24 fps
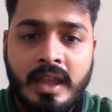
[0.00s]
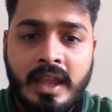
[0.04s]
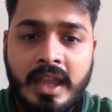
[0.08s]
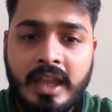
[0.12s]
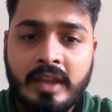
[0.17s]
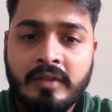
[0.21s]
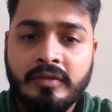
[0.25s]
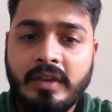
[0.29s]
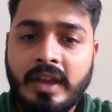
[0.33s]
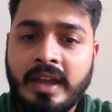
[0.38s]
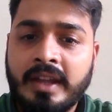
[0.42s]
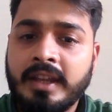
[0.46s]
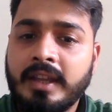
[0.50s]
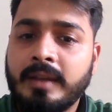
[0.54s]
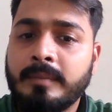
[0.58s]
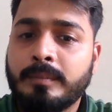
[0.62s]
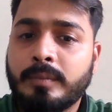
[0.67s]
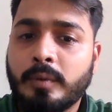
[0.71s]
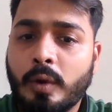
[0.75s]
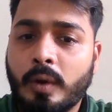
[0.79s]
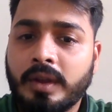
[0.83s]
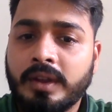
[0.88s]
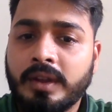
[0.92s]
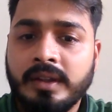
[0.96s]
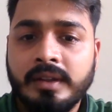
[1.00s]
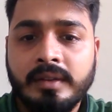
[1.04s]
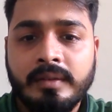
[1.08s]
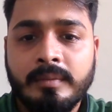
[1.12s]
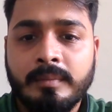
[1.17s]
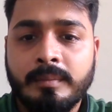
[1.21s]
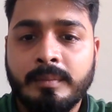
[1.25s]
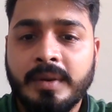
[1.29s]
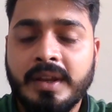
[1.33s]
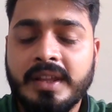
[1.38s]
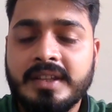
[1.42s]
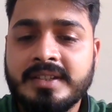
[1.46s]
If an employee
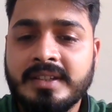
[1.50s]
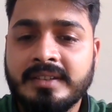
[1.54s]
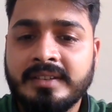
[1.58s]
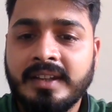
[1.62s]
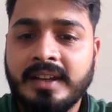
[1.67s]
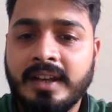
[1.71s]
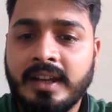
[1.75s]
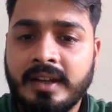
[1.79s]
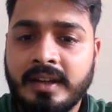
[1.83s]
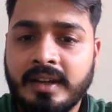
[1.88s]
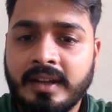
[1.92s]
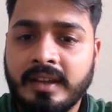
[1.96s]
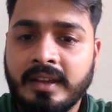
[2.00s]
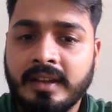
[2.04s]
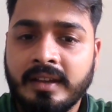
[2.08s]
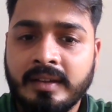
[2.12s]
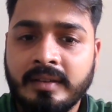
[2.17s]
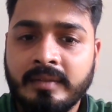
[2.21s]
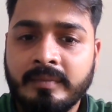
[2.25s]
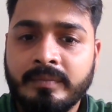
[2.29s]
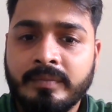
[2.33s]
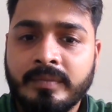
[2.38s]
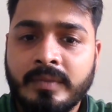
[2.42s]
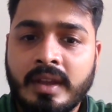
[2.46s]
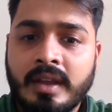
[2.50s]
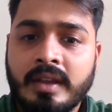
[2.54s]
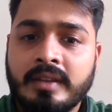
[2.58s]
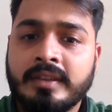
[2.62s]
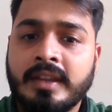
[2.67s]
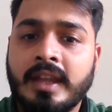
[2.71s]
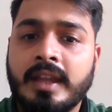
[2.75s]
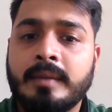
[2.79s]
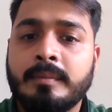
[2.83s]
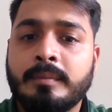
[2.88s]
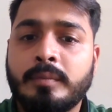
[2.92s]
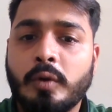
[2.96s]
breaches an NDA,
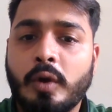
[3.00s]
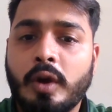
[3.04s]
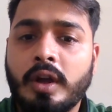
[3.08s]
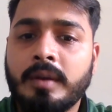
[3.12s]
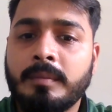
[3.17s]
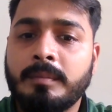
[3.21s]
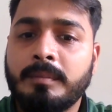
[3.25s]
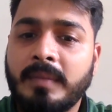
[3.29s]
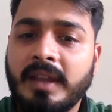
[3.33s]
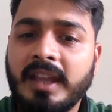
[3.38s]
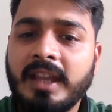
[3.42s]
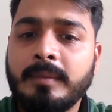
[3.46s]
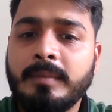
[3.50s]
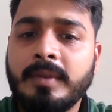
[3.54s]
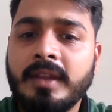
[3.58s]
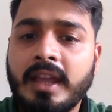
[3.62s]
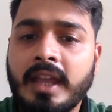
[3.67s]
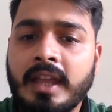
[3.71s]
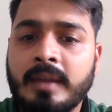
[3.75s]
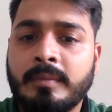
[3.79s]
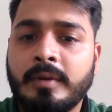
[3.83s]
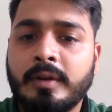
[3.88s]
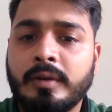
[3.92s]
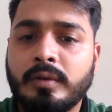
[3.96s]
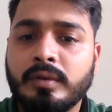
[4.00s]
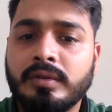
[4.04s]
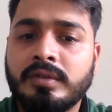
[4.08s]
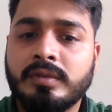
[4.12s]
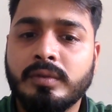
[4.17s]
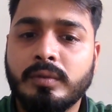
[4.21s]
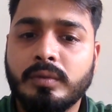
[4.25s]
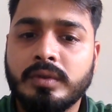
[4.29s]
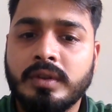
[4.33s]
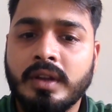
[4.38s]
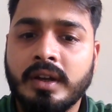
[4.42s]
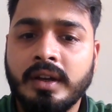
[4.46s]
the employer may be able to
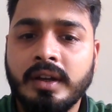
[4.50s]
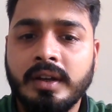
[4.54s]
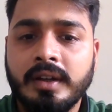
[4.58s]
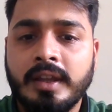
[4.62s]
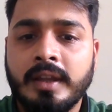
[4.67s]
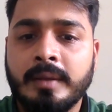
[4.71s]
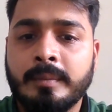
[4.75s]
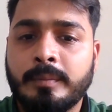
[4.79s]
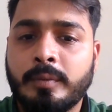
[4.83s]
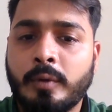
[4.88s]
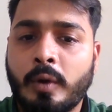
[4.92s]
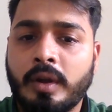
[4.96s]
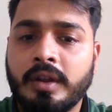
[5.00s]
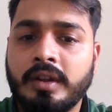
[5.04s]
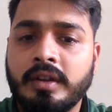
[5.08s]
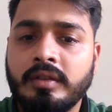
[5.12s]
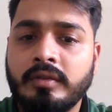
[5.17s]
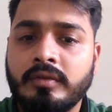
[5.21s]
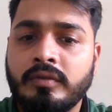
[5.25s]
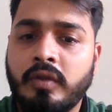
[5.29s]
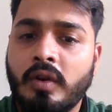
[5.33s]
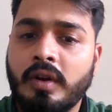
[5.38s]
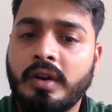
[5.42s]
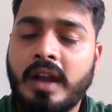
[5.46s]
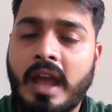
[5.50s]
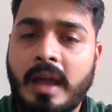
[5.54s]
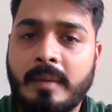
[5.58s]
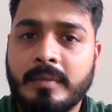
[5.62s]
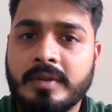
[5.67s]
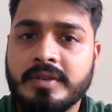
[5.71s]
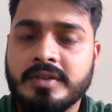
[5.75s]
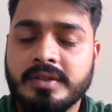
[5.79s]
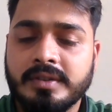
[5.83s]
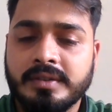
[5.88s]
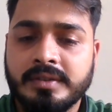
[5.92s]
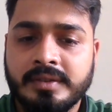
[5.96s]
sue the employee for
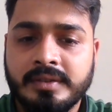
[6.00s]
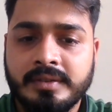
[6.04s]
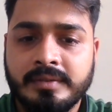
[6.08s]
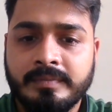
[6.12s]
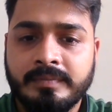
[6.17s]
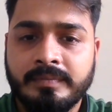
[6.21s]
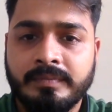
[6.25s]
damages.